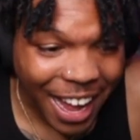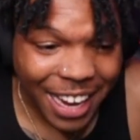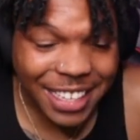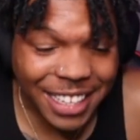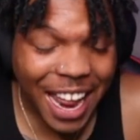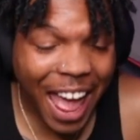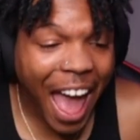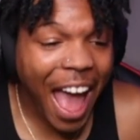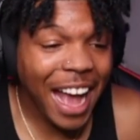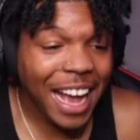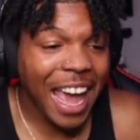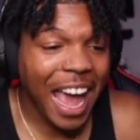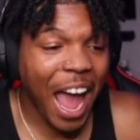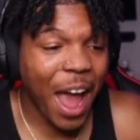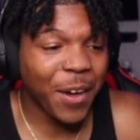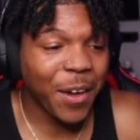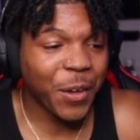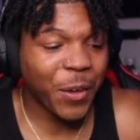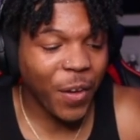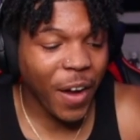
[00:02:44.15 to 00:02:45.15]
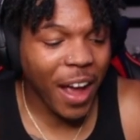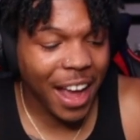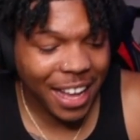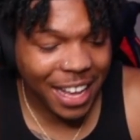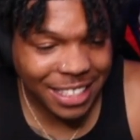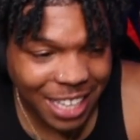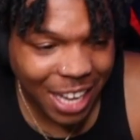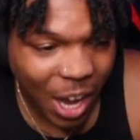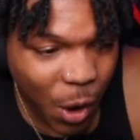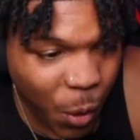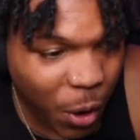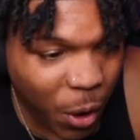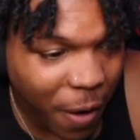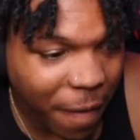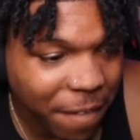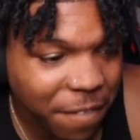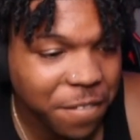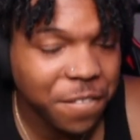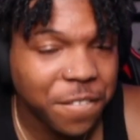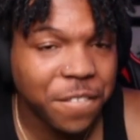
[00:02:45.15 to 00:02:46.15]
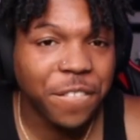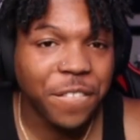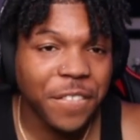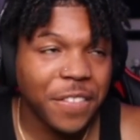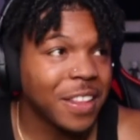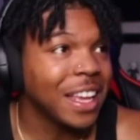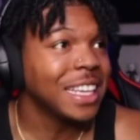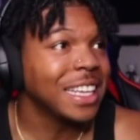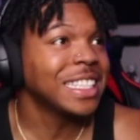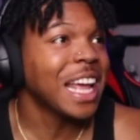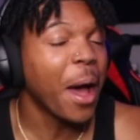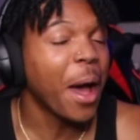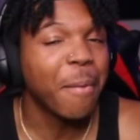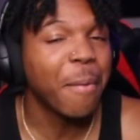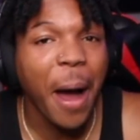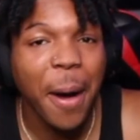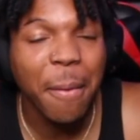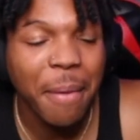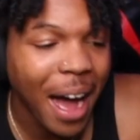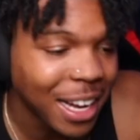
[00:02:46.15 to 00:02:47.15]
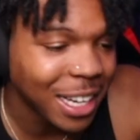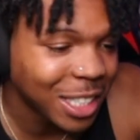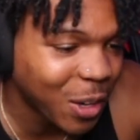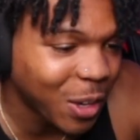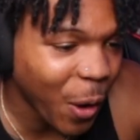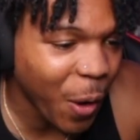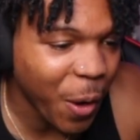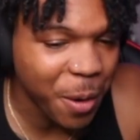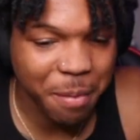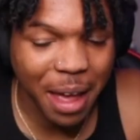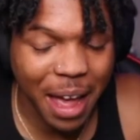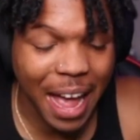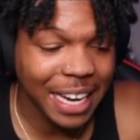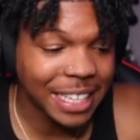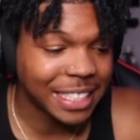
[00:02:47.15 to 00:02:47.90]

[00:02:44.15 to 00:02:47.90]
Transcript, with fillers: Dad came quick. He said, who the fuck is that by my door, man?